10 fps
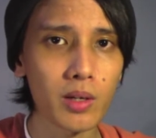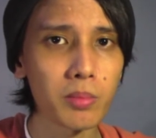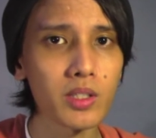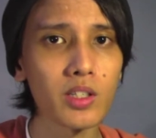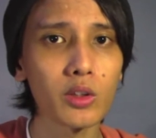
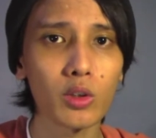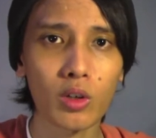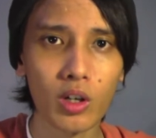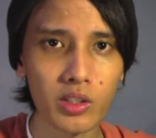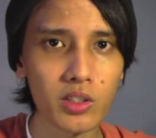embassy and took
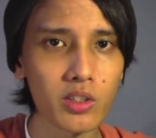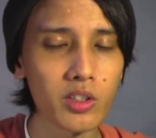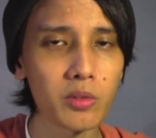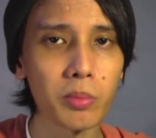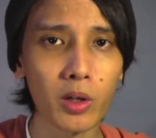
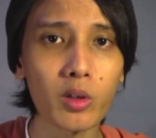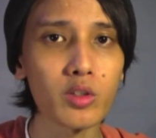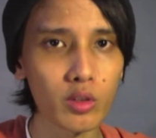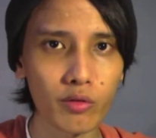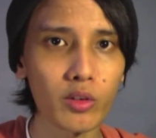hostages
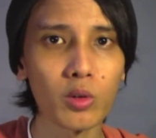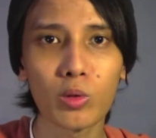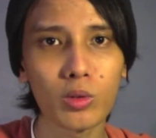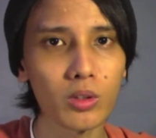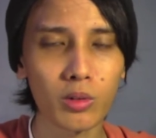because of the
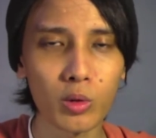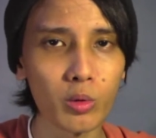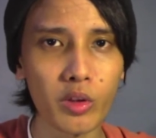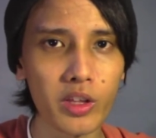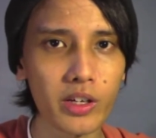whole
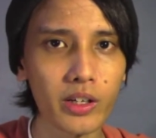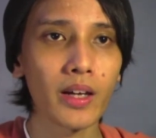coup thing.